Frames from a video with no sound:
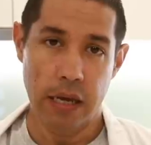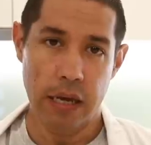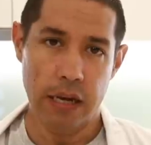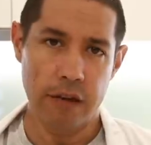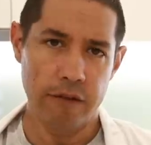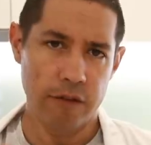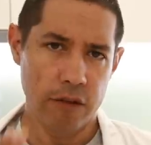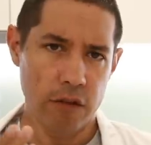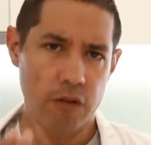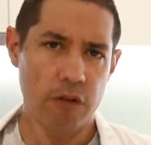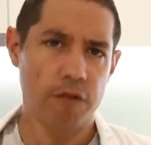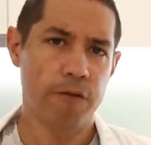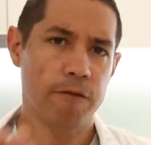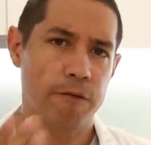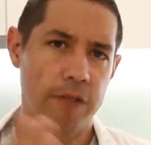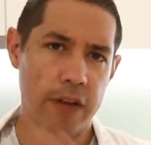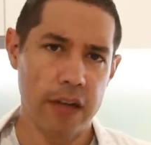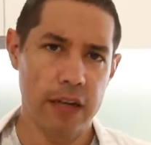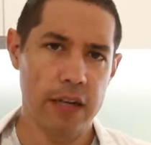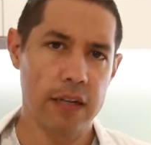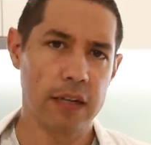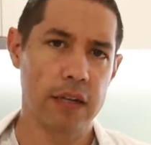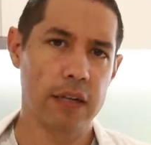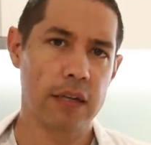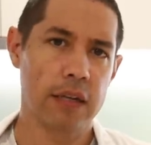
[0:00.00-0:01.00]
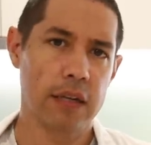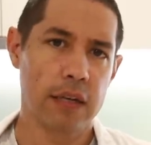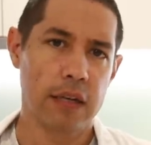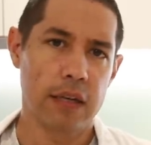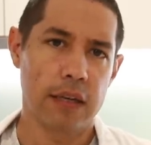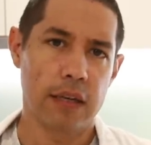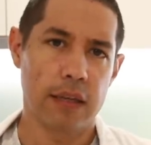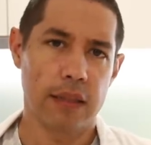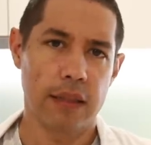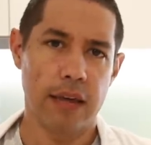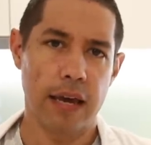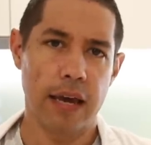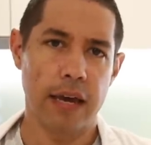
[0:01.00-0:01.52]
And if you're offended
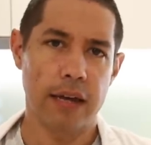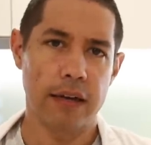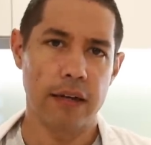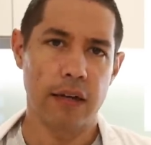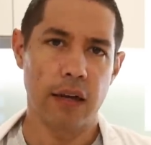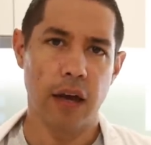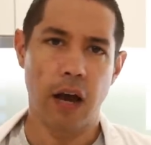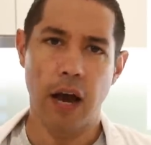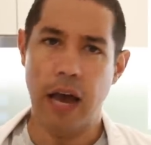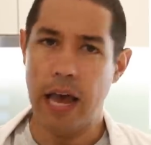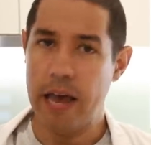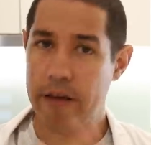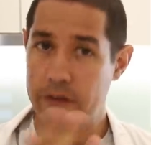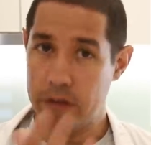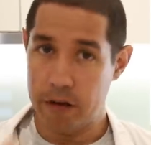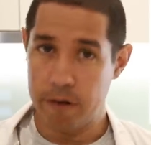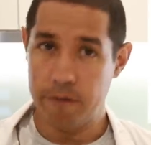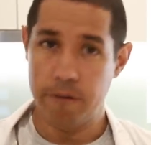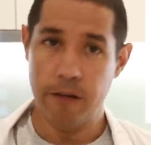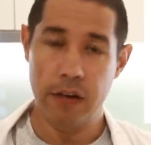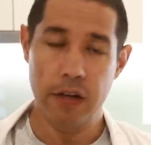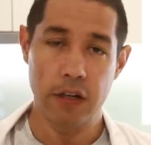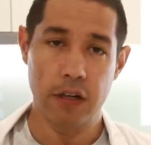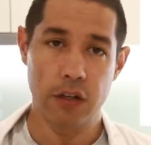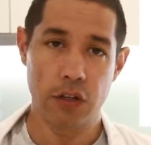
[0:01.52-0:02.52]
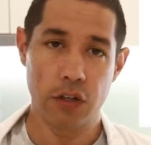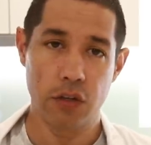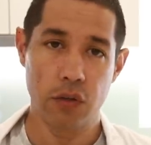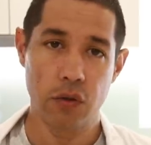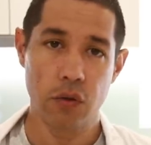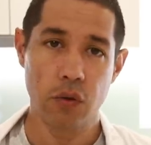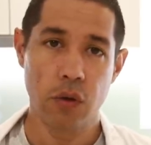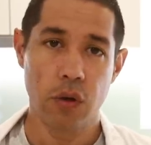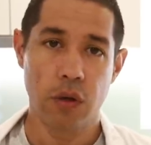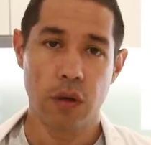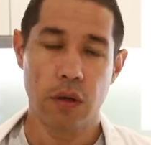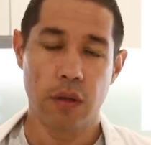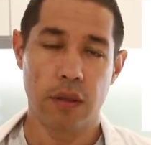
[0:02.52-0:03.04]
that I haven't offended
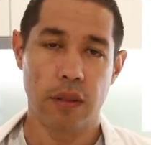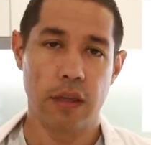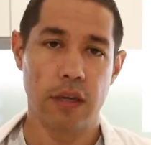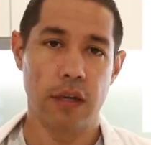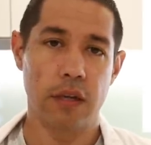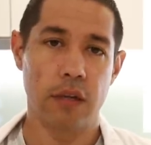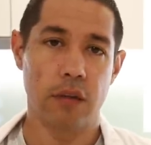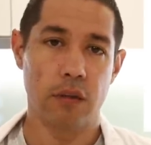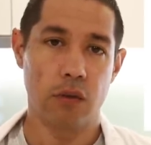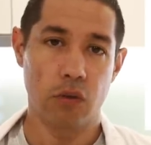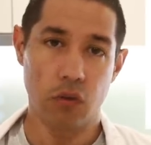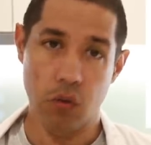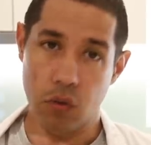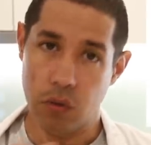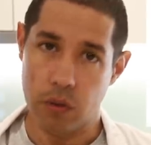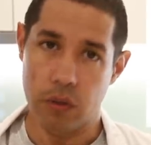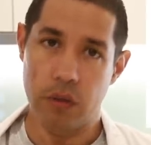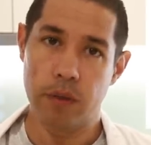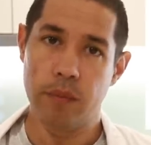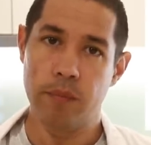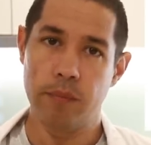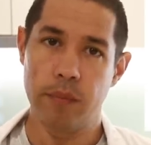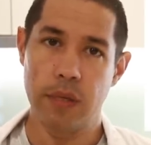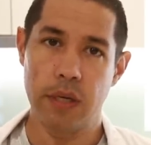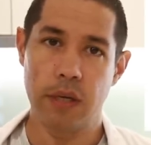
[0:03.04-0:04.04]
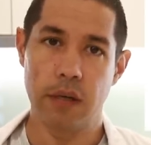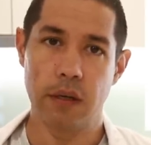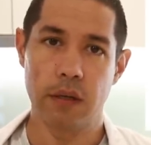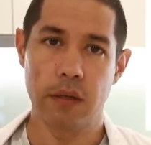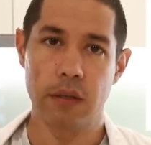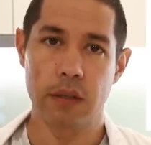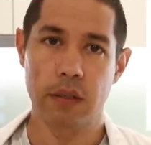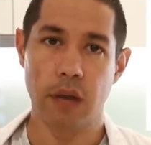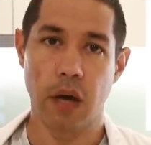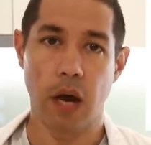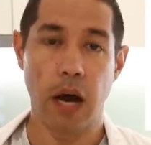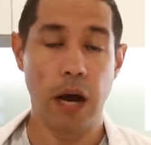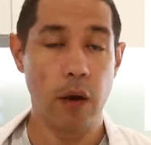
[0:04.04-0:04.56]
you, then good,
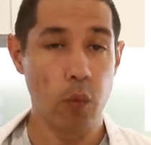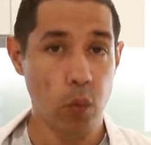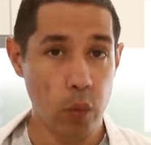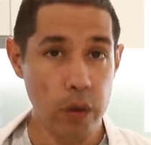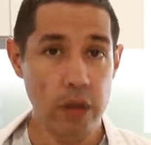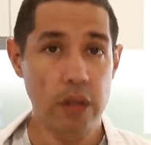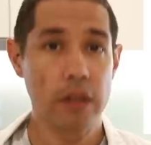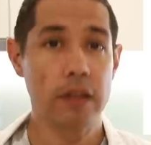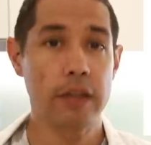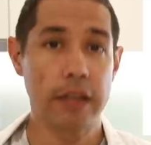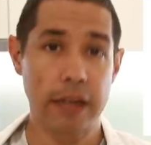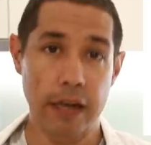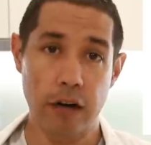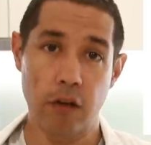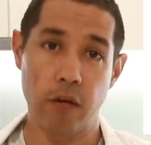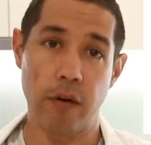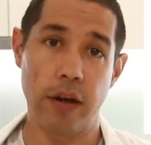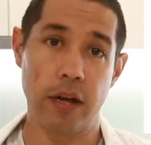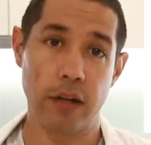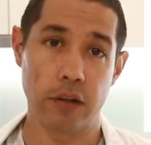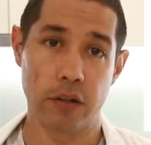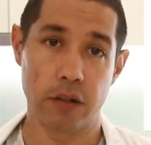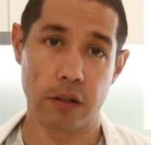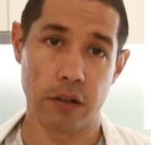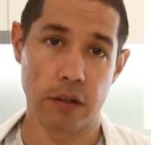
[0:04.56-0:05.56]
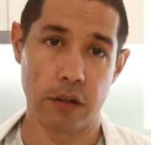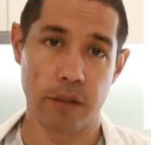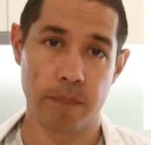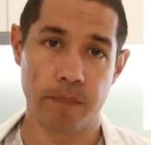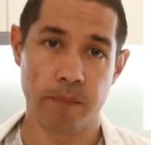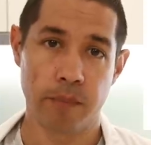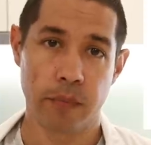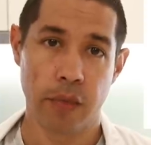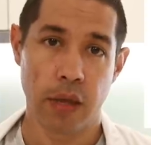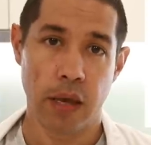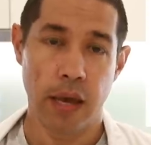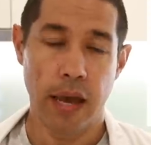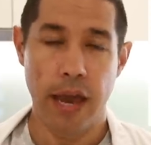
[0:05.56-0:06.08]
because I will get around to you.
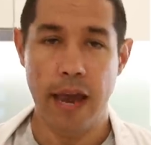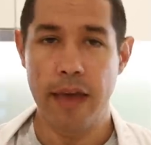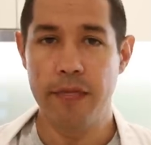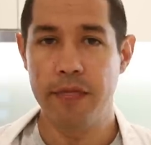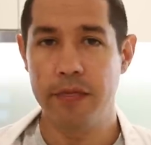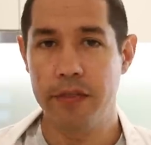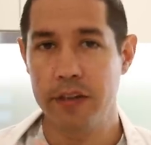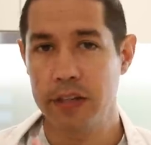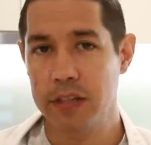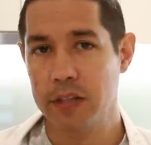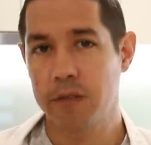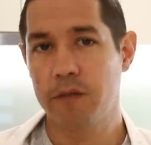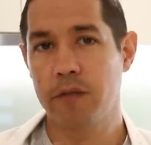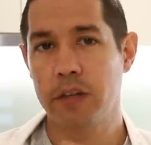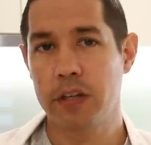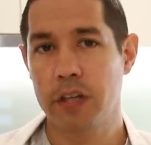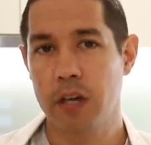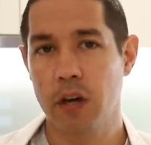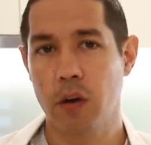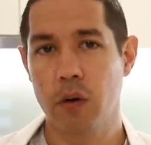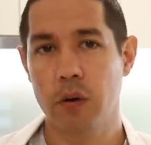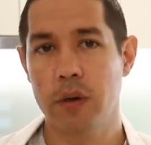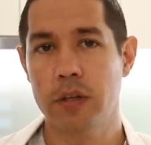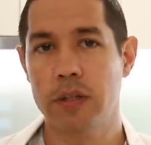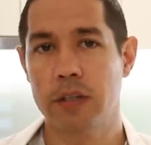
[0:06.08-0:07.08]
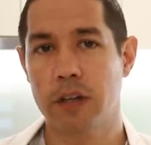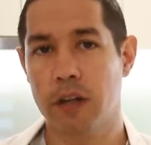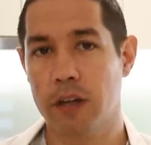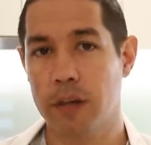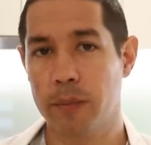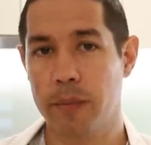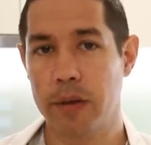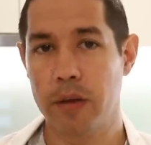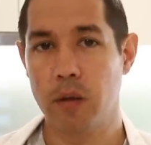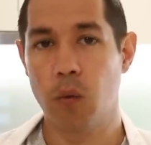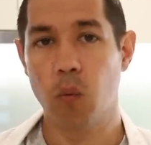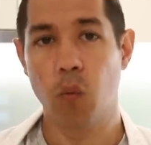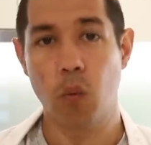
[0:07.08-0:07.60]
And this video is going to
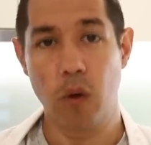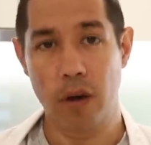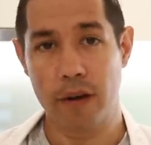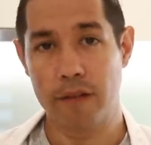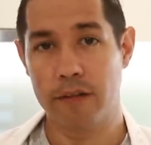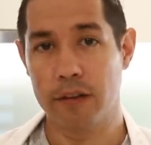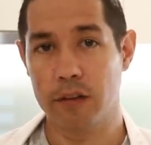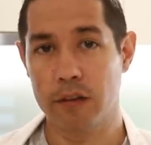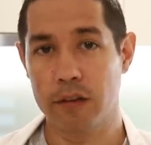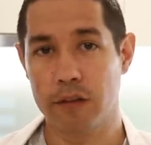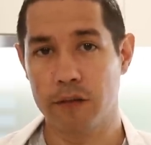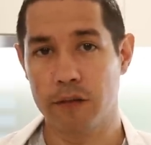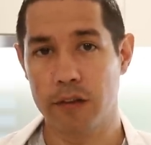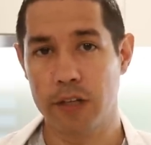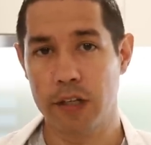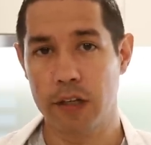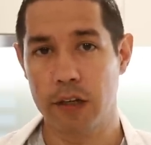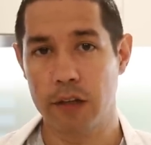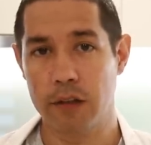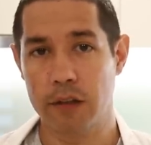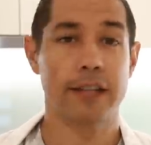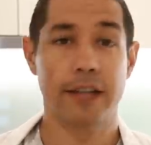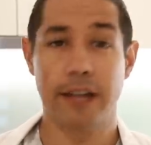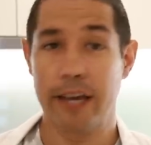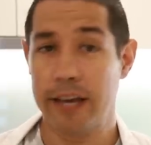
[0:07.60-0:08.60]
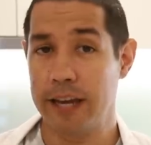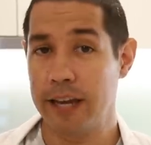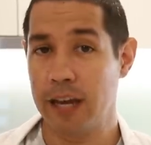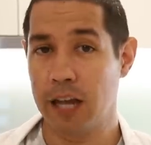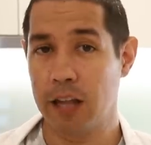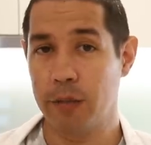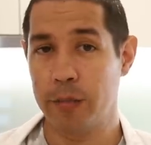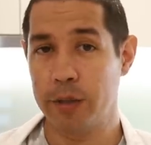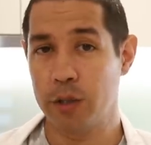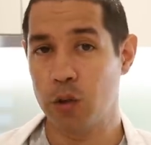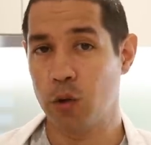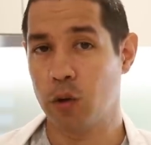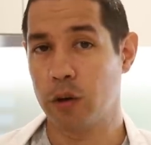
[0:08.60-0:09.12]
be one of those videos. Today,
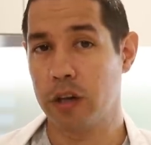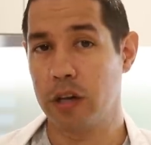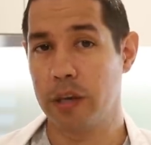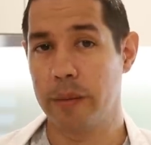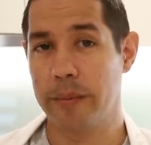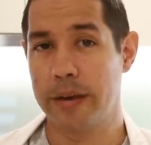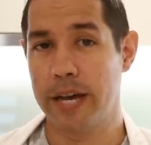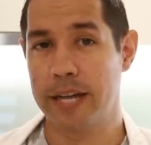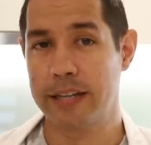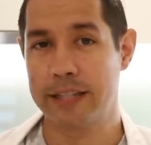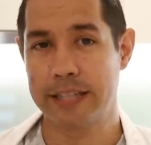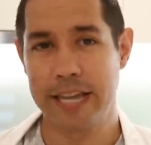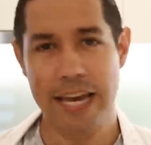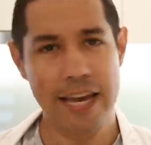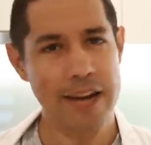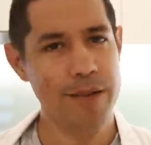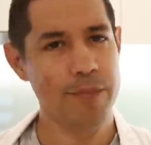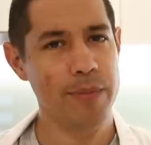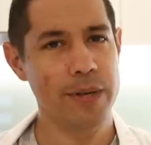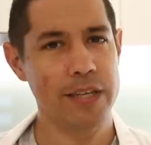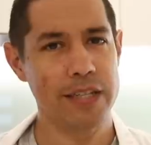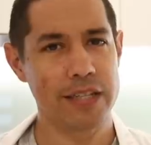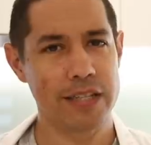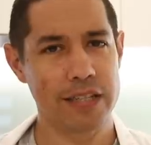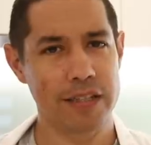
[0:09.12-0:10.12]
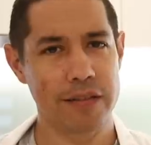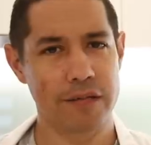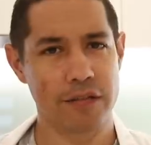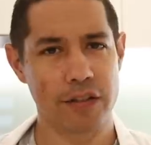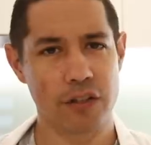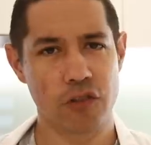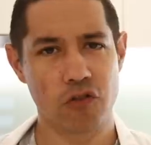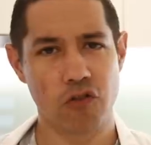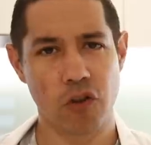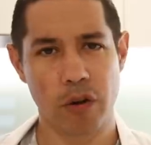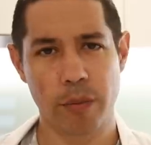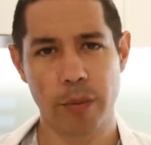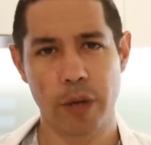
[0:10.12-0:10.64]
I'll be talking about 10 pieces of
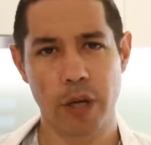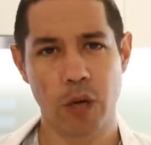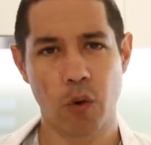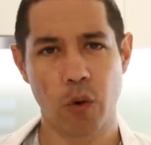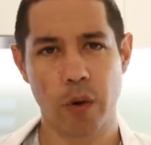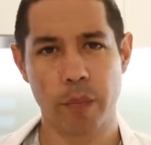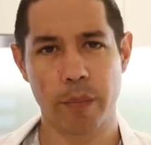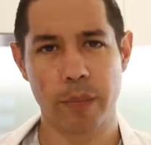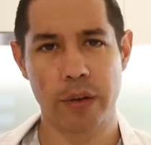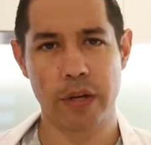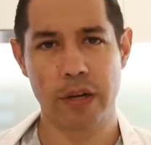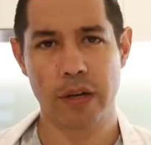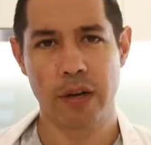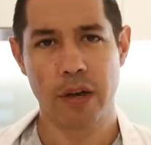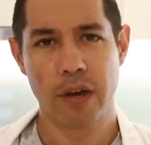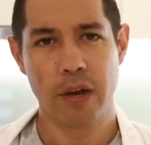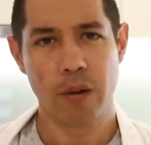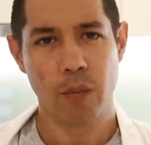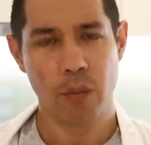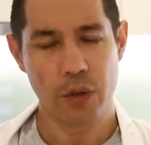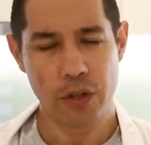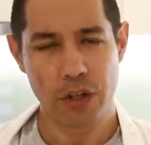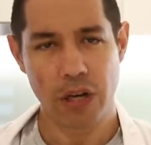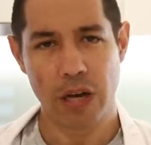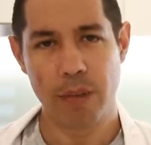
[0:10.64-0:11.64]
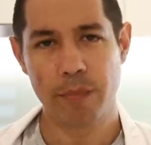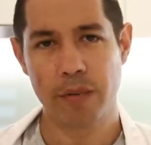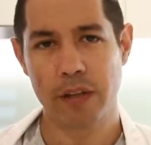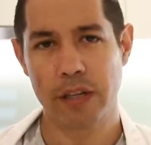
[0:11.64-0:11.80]
astronomy equipment which I